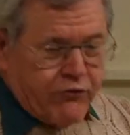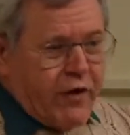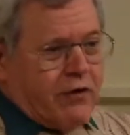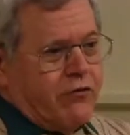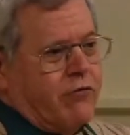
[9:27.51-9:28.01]
It was
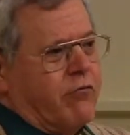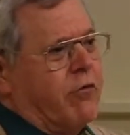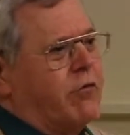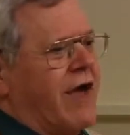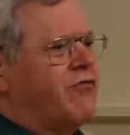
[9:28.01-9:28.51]
like a dirt
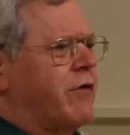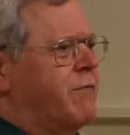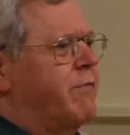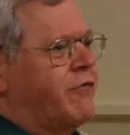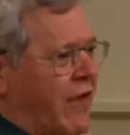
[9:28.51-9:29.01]
road,
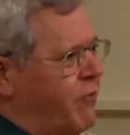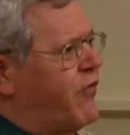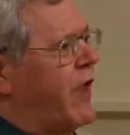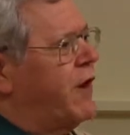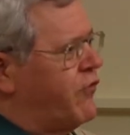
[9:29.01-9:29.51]
actually same
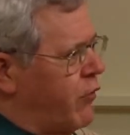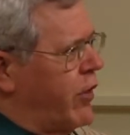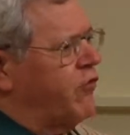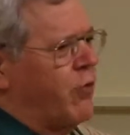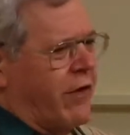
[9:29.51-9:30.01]
sandy soil.
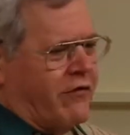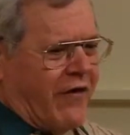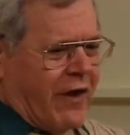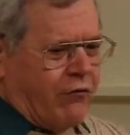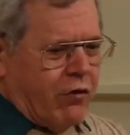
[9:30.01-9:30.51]
It was more like a
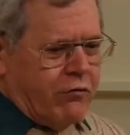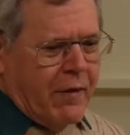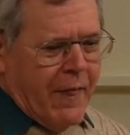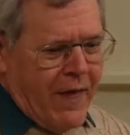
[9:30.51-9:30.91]
sand road.